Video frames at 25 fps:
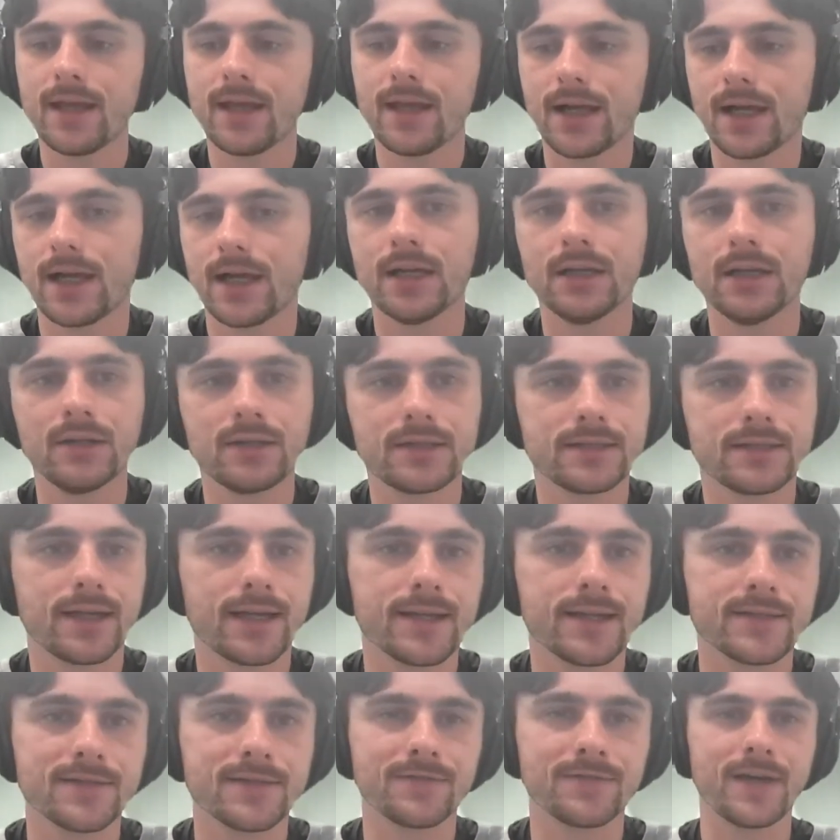It looks
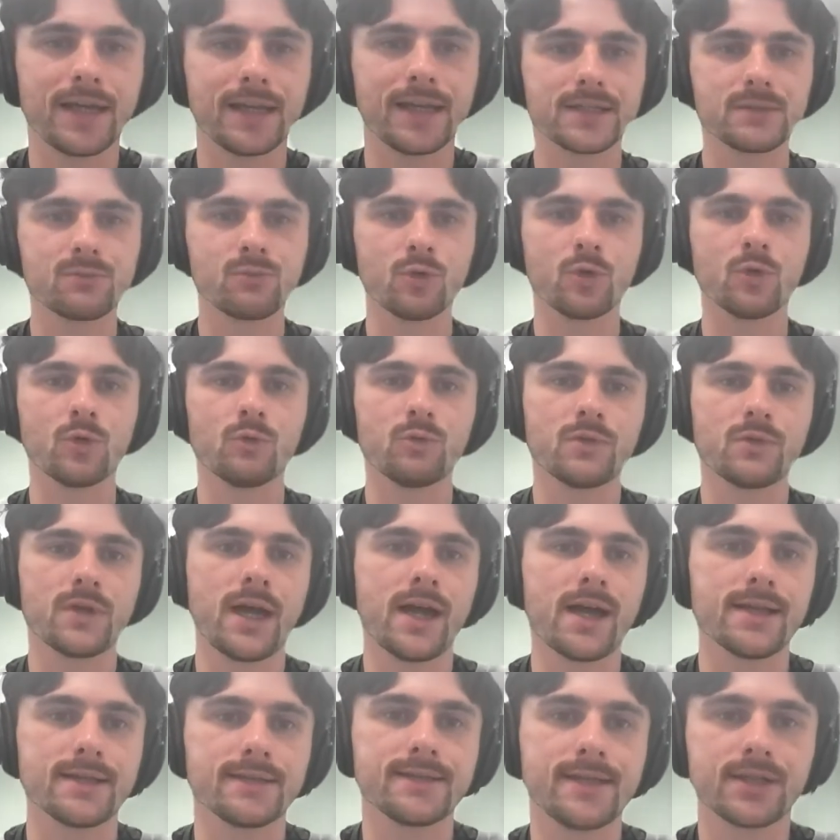like it's a fairly small
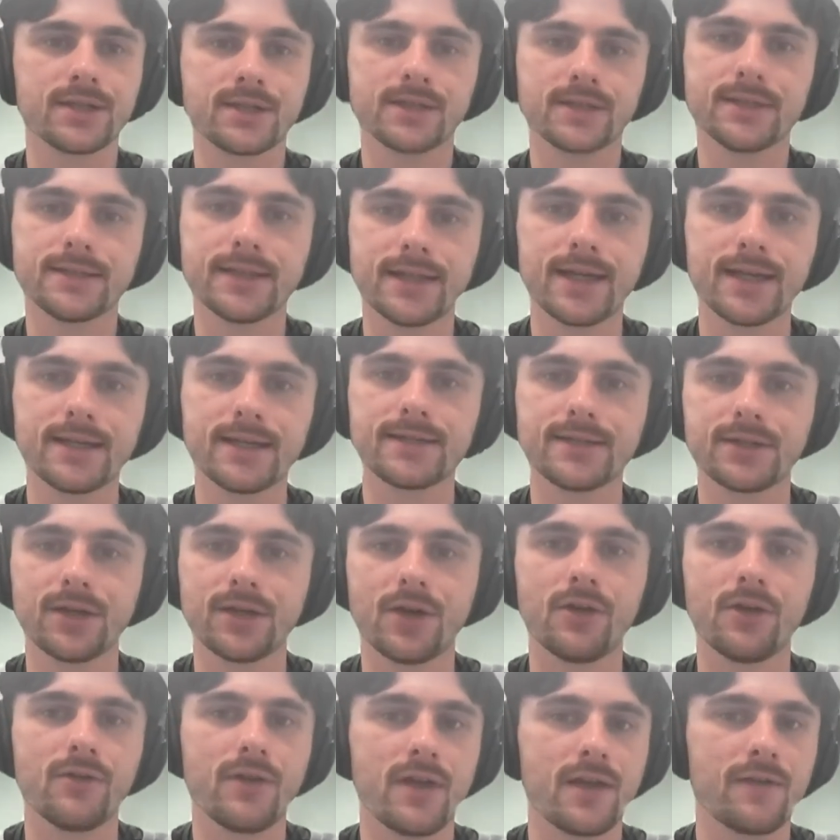session today,
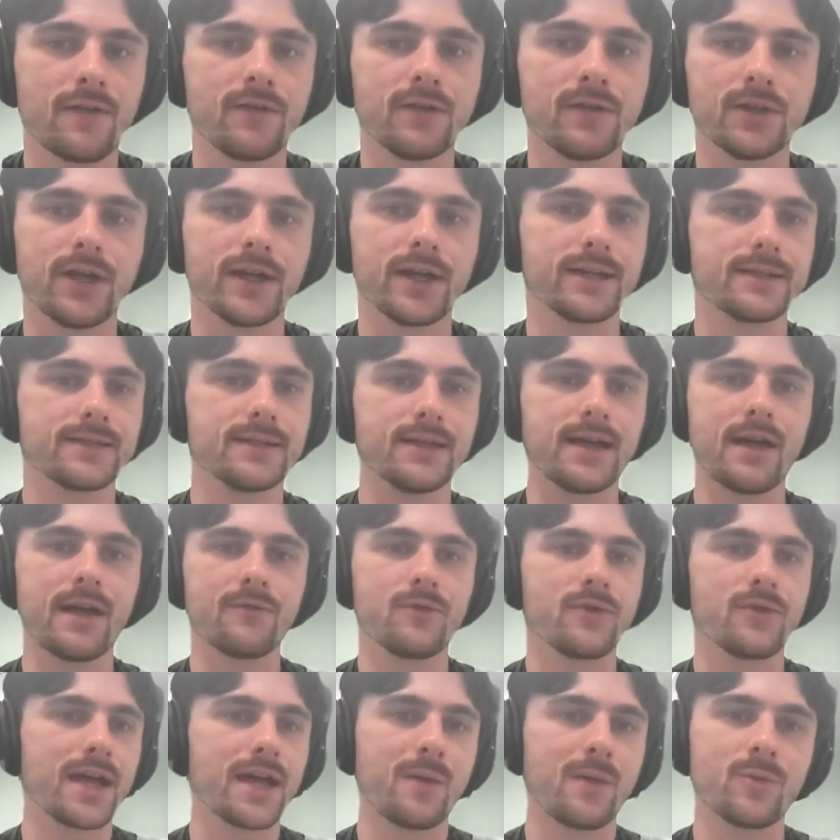so if you'd like to
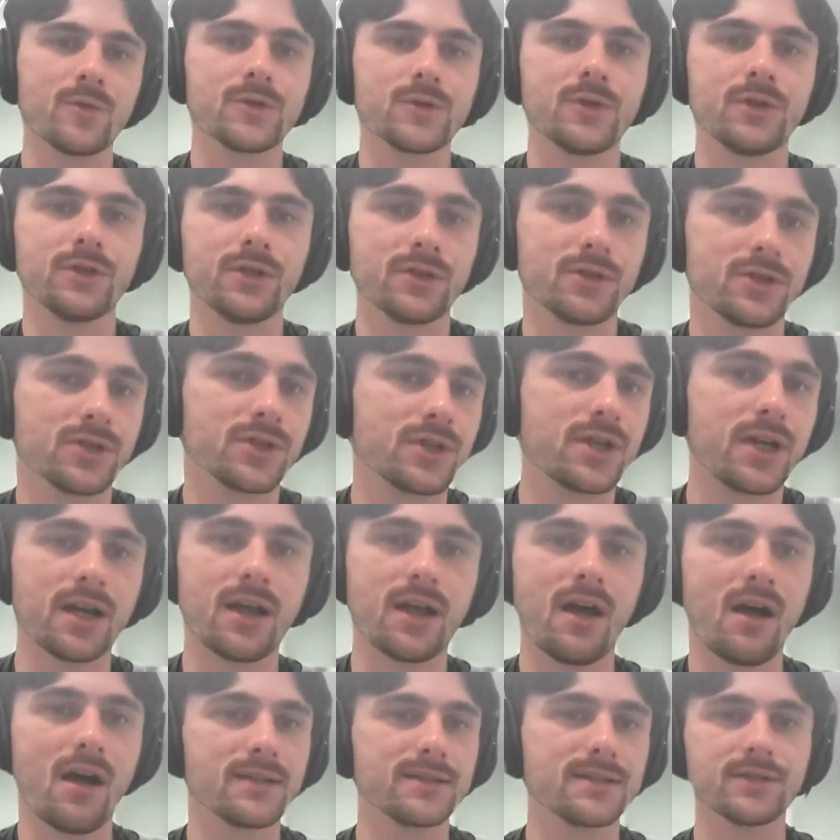have your cameras on and just
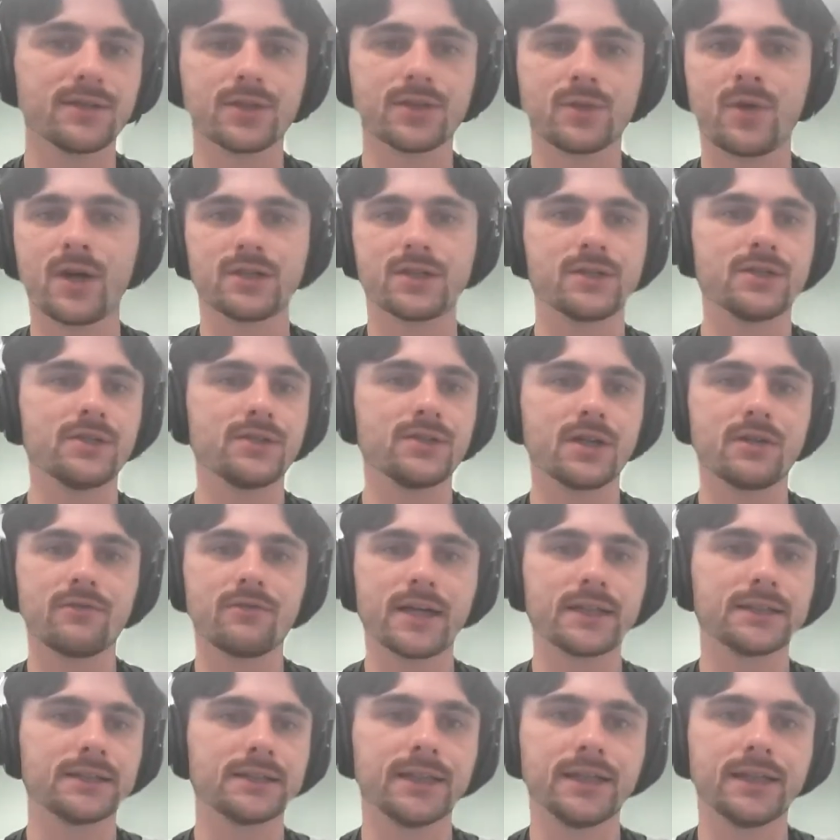kind of ask us questions
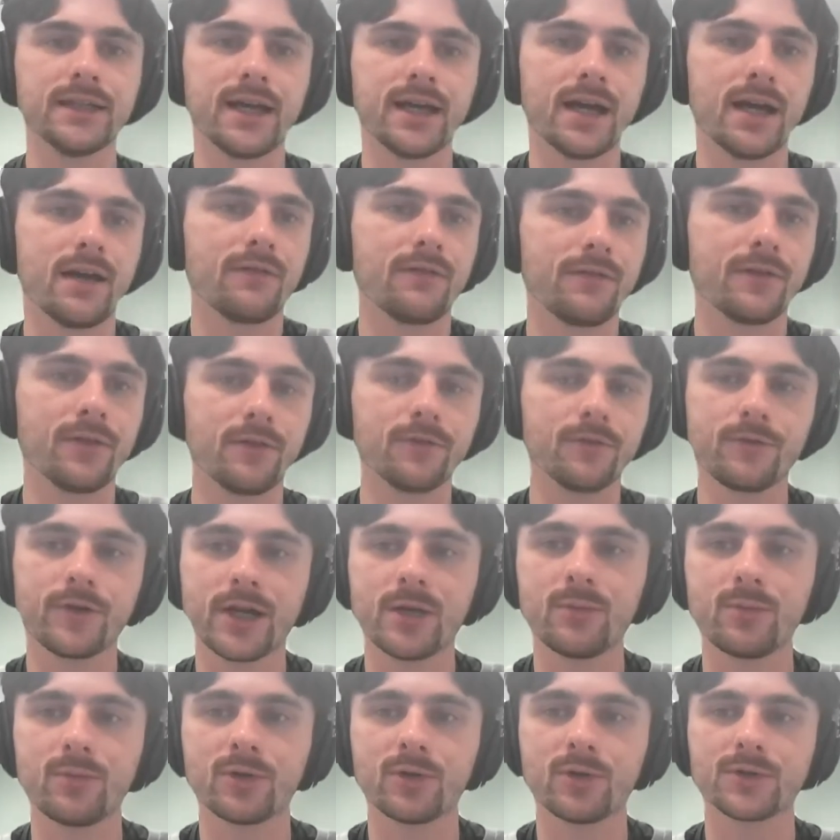directly, feel
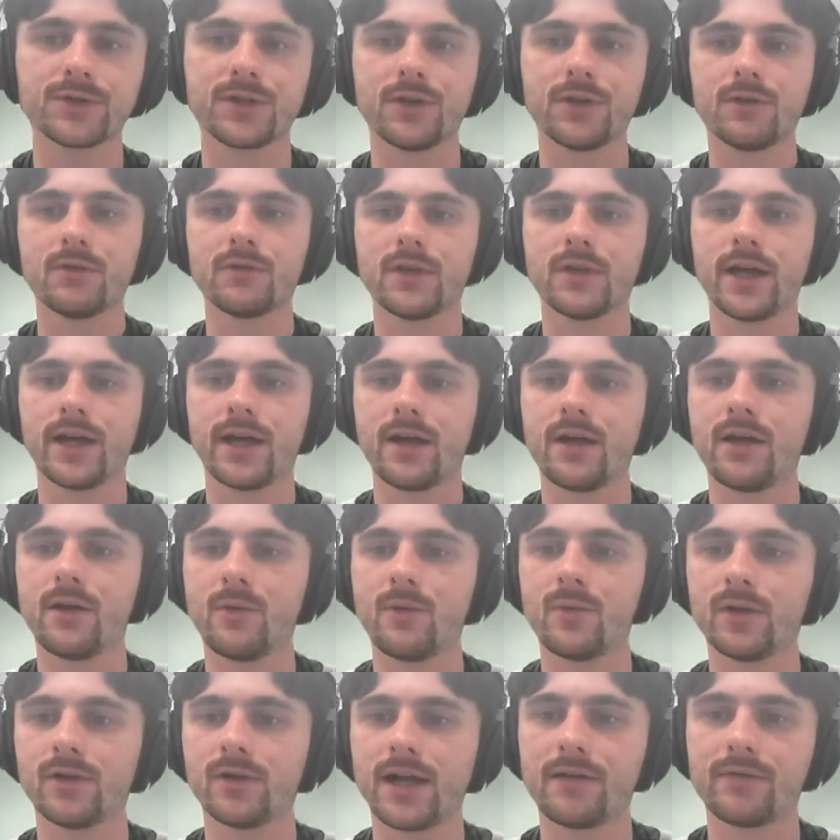free, but also
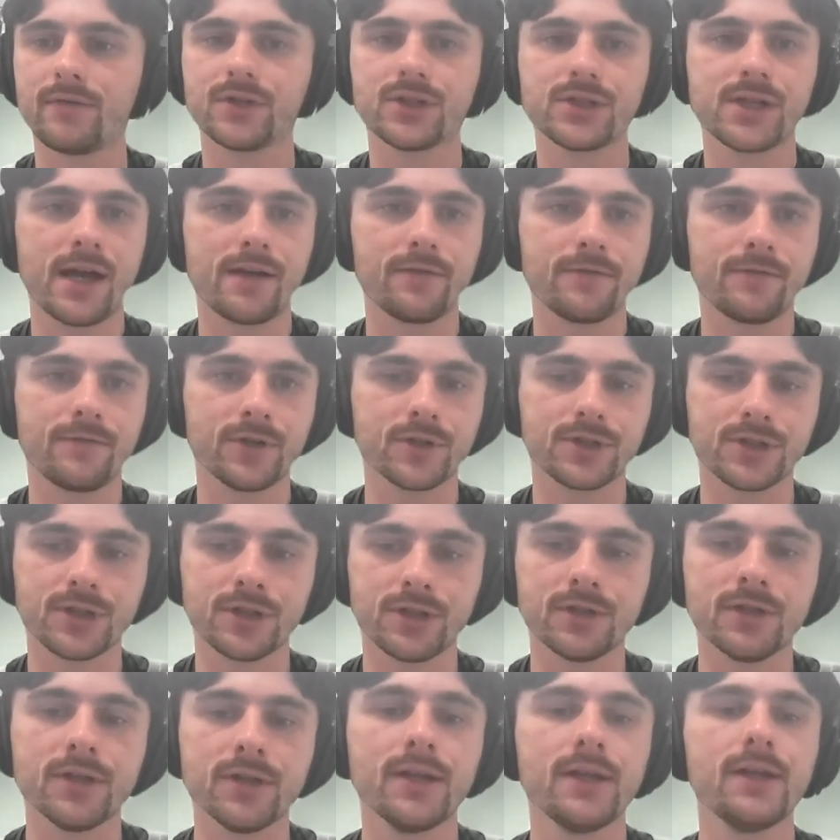we'll have a chat
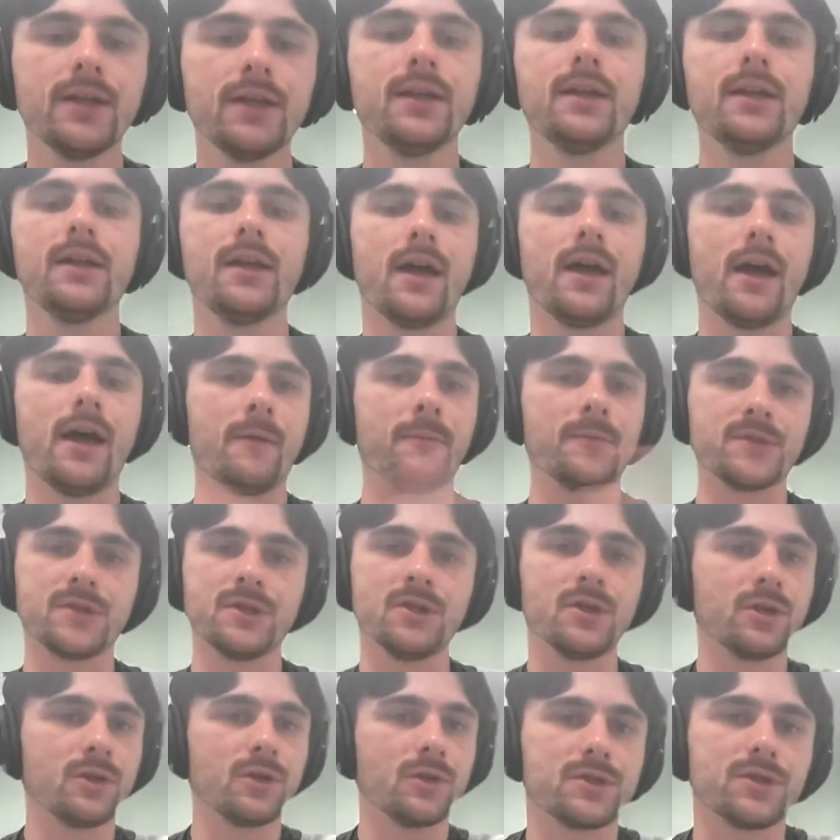function,
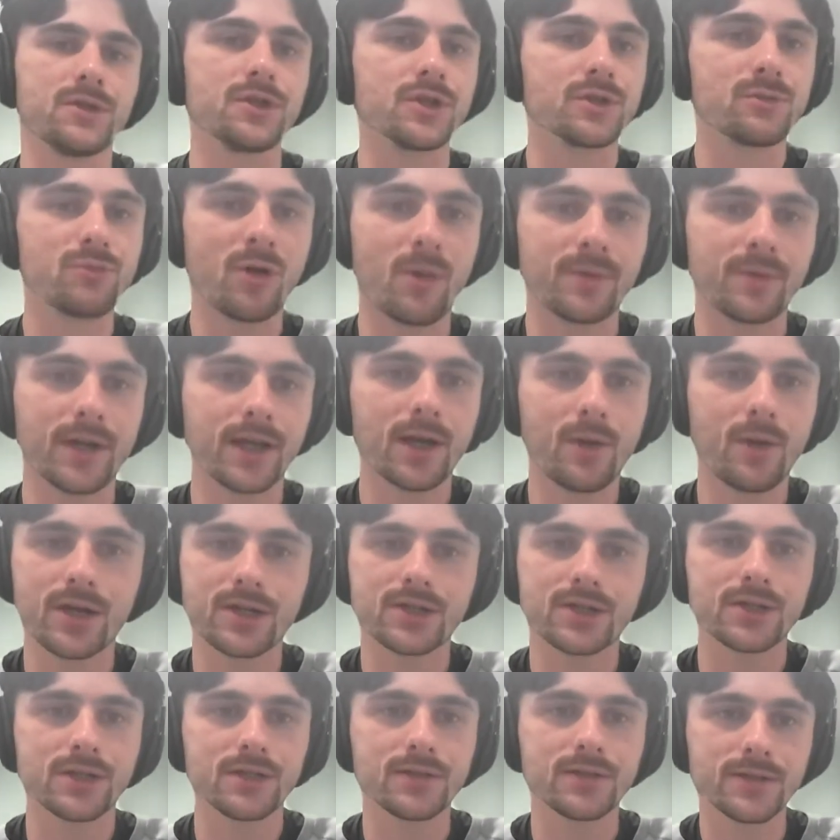so you can also just pop any
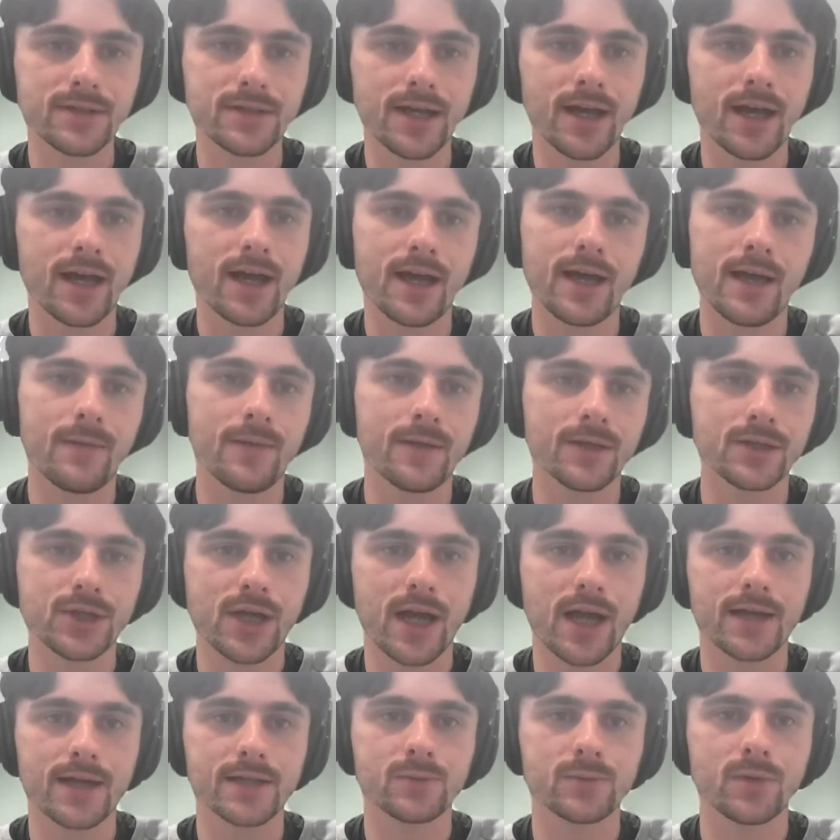questions in the
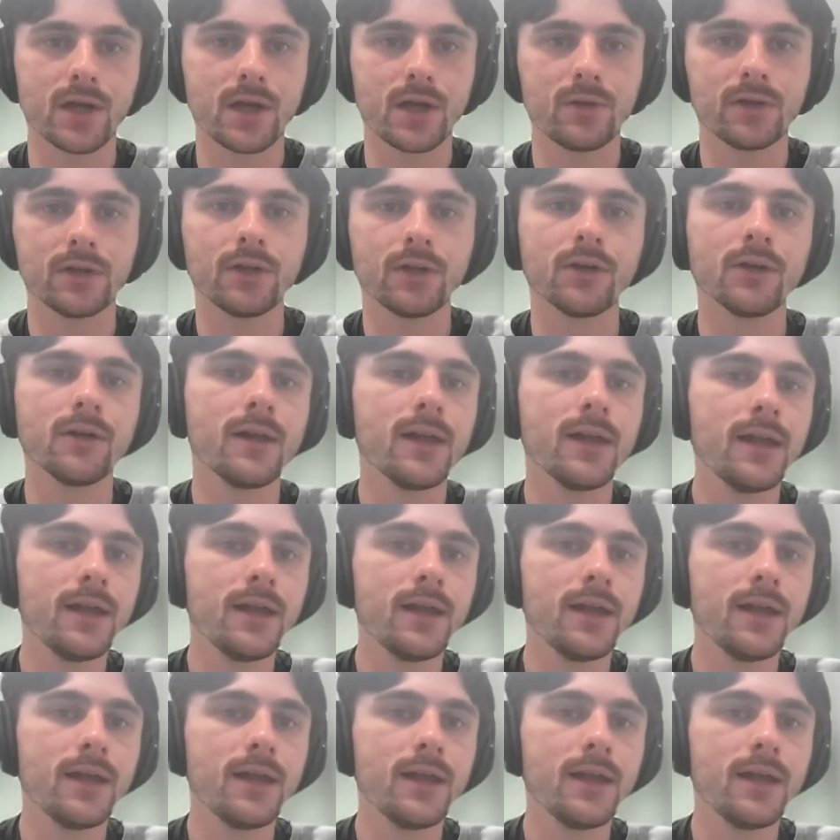chat as we go along.